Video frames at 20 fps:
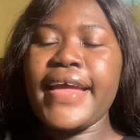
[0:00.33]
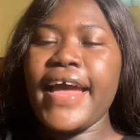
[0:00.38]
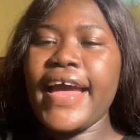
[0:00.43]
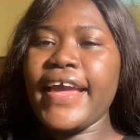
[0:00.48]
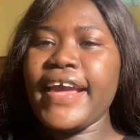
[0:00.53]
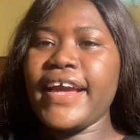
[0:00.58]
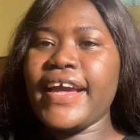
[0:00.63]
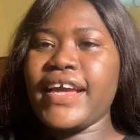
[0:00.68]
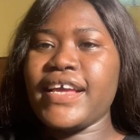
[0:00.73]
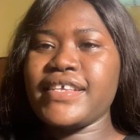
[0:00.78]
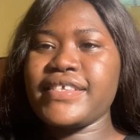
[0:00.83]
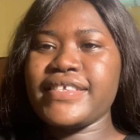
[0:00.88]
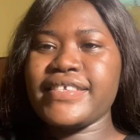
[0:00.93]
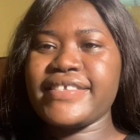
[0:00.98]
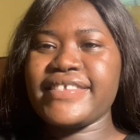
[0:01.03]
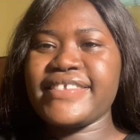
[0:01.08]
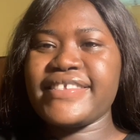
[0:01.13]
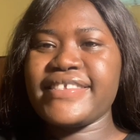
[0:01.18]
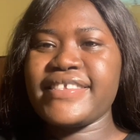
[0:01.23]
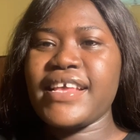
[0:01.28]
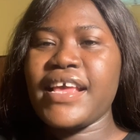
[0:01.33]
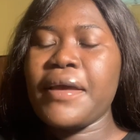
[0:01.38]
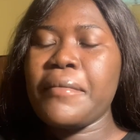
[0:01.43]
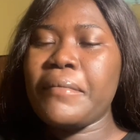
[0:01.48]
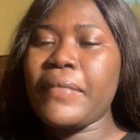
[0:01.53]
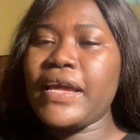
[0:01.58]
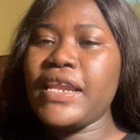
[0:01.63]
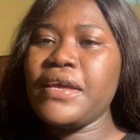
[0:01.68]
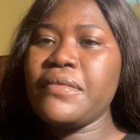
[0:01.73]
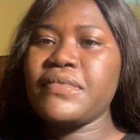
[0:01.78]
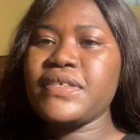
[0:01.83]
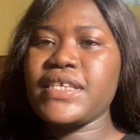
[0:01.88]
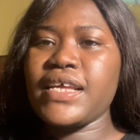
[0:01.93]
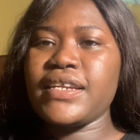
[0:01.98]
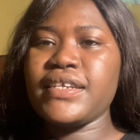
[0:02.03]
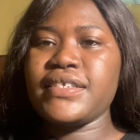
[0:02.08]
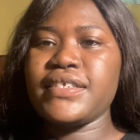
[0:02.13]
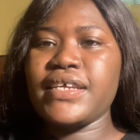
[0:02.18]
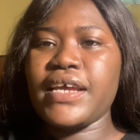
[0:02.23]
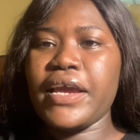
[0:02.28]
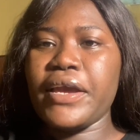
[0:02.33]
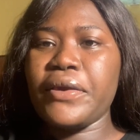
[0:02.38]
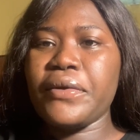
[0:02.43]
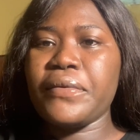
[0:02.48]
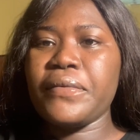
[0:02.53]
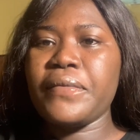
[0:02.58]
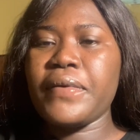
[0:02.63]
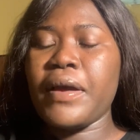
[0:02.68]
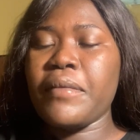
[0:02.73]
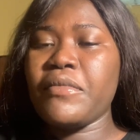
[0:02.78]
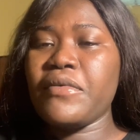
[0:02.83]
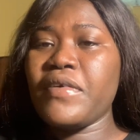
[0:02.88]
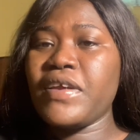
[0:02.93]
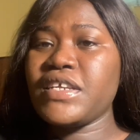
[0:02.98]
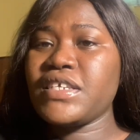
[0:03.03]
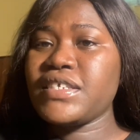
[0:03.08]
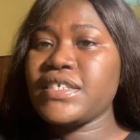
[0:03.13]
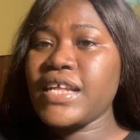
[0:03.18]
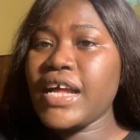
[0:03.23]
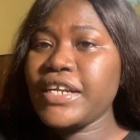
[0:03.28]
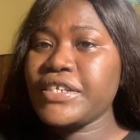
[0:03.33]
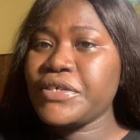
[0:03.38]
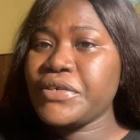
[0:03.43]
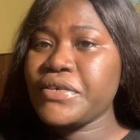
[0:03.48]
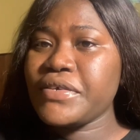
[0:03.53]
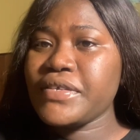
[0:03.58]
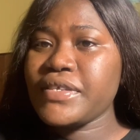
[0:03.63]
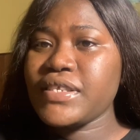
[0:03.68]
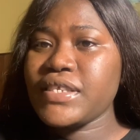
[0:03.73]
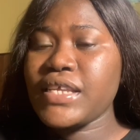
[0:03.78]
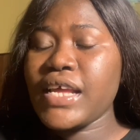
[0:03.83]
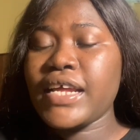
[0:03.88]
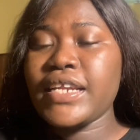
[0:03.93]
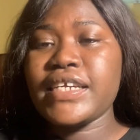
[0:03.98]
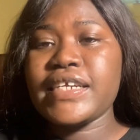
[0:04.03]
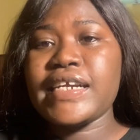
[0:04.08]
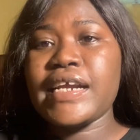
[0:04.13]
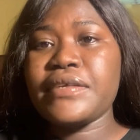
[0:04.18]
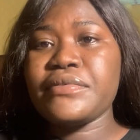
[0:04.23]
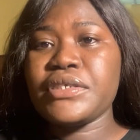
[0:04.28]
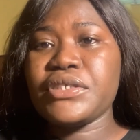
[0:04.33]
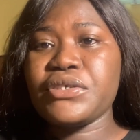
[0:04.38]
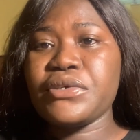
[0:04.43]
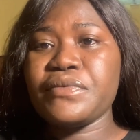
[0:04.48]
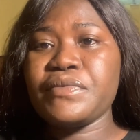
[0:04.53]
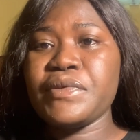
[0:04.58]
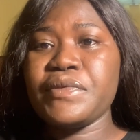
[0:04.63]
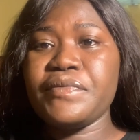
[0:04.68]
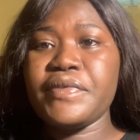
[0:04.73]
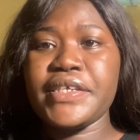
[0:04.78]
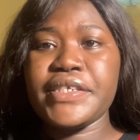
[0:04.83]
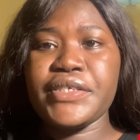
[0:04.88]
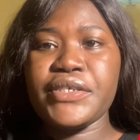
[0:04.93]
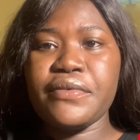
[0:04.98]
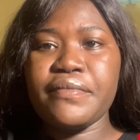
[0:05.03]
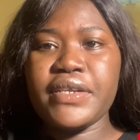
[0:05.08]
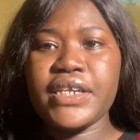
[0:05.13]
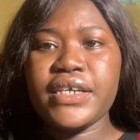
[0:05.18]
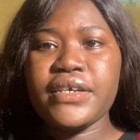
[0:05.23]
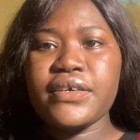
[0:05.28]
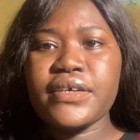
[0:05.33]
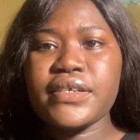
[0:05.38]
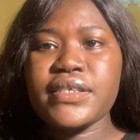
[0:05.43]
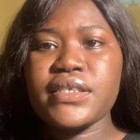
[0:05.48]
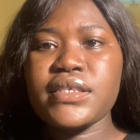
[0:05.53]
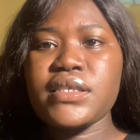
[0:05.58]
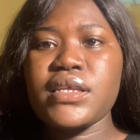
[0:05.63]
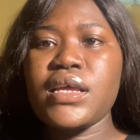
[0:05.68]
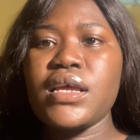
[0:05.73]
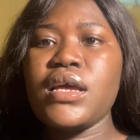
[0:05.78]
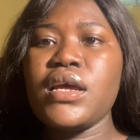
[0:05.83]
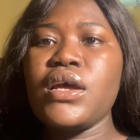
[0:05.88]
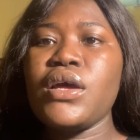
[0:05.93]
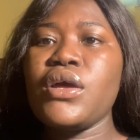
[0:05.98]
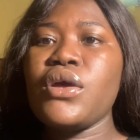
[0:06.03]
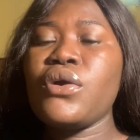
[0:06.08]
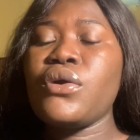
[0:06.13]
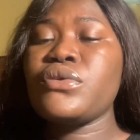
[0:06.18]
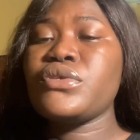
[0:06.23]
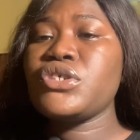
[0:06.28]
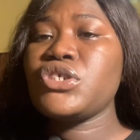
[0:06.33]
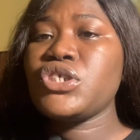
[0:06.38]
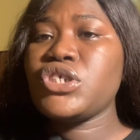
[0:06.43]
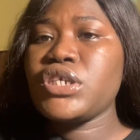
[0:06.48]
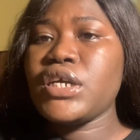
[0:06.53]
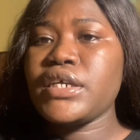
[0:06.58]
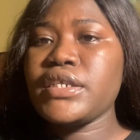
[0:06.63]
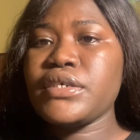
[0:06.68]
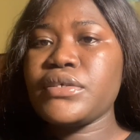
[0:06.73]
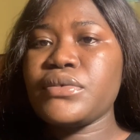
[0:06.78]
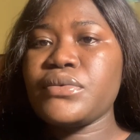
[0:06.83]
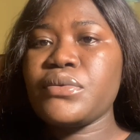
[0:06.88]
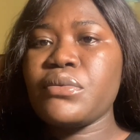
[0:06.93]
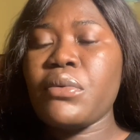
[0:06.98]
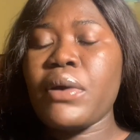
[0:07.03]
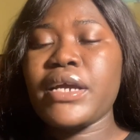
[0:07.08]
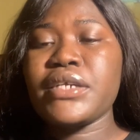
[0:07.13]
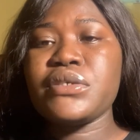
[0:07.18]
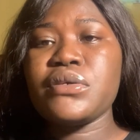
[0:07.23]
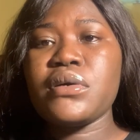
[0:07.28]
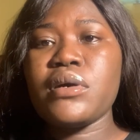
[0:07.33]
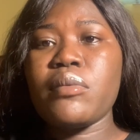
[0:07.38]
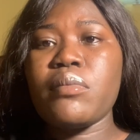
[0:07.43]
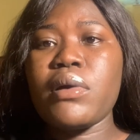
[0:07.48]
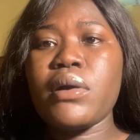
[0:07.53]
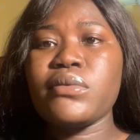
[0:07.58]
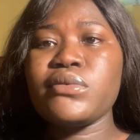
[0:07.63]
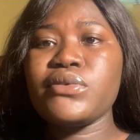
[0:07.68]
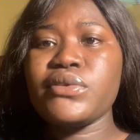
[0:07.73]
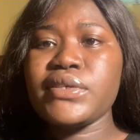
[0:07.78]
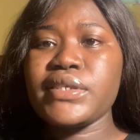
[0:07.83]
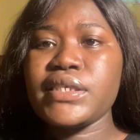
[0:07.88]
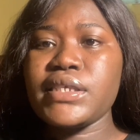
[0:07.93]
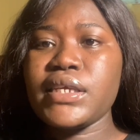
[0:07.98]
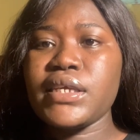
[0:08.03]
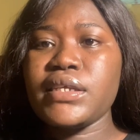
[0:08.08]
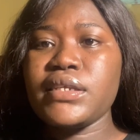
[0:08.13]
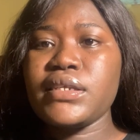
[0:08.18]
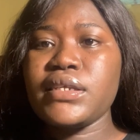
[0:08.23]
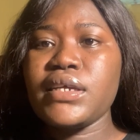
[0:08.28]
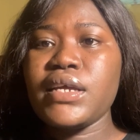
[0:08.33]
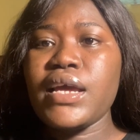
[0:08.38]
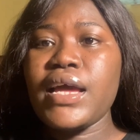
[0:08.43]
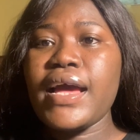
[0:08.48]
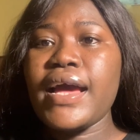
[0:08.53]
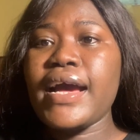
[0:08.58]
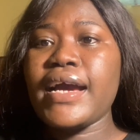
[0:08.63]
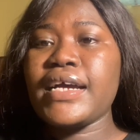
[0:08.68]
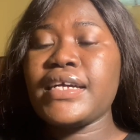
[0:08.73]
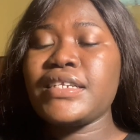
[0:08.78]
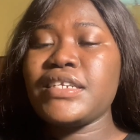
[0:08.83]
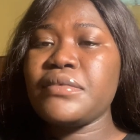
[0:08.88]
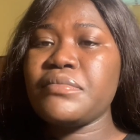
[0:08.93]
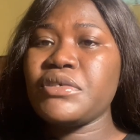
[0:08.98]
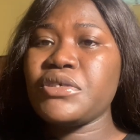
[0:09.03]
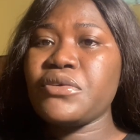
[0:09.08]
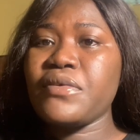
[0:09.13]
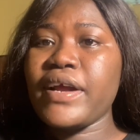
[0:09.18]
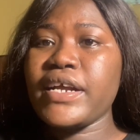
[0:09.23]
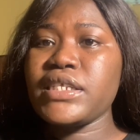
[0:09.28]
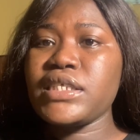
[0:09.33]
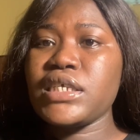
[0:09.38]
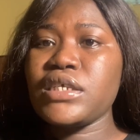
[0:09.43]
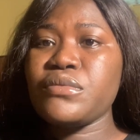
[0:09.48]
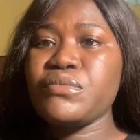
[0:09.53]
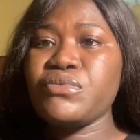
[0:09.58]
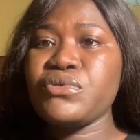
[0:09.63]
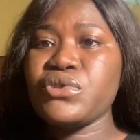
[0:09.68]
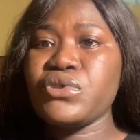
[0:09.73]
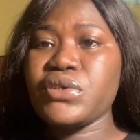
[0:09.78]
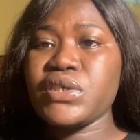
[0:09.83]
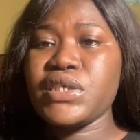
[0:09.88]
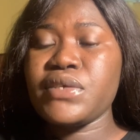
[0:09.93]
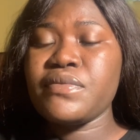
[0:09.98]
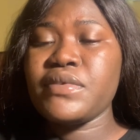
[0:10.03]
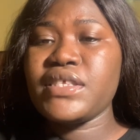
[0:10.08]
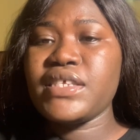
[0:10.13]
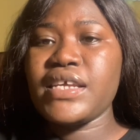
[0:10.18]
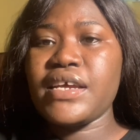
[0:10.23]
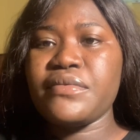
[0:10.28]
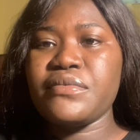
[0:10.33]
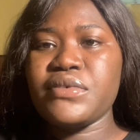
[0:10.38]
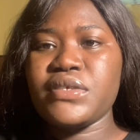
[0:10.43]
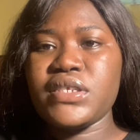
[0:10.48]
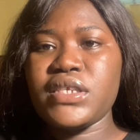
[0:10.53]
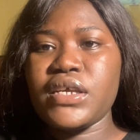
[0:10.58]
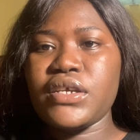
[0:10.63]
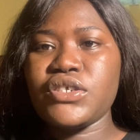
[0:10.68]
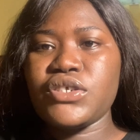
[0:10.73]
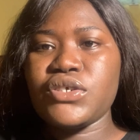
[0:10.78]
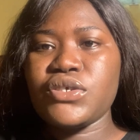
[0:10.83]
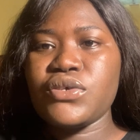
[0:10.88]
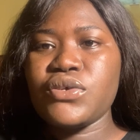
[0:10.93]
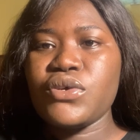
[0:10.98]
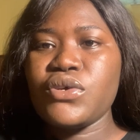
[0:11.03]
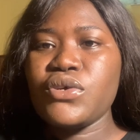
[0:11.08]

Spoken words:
Hi guys, my name is Aditayo. I'm a registered nurse and a graduate of University of Lagos. On this channel, I talk about nursing, academic writing, productivity and research.